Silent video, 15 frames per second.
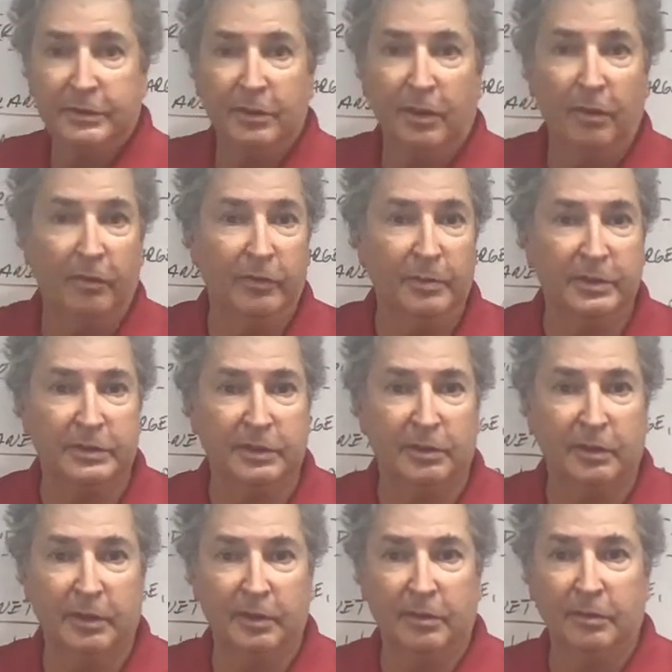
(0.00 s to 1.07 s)
all the
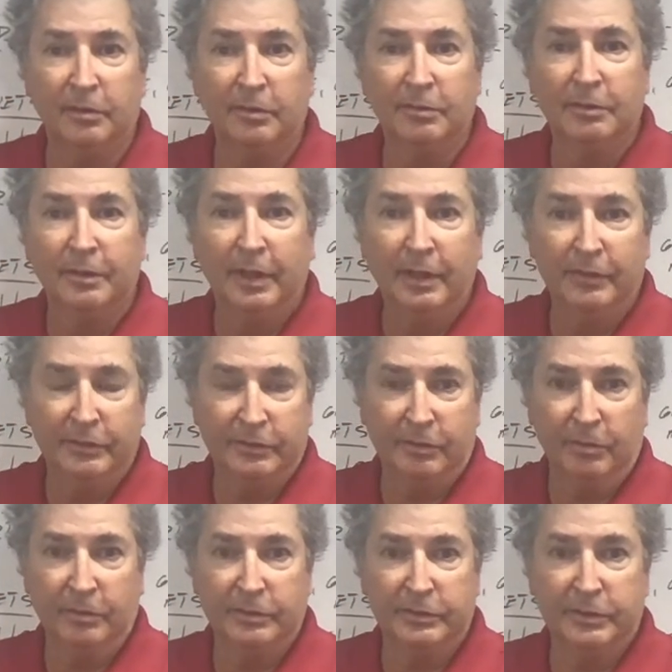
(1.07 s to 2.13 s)
material in the
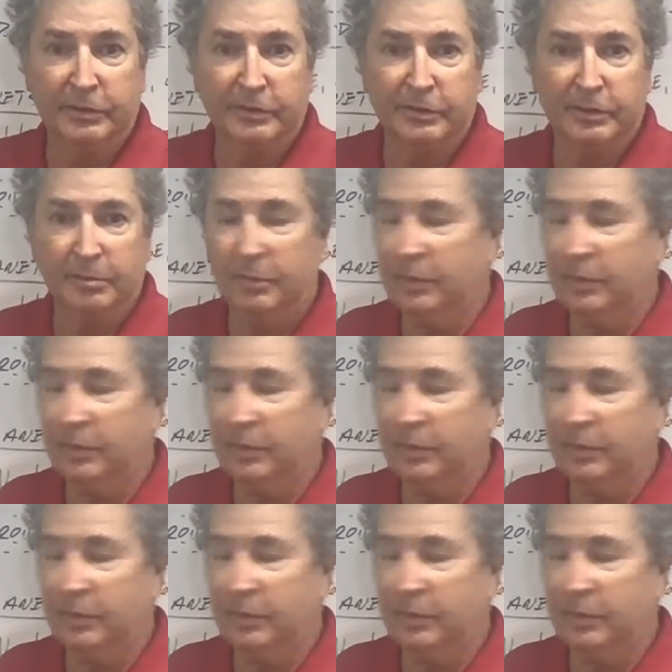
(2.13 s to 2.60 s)
solar system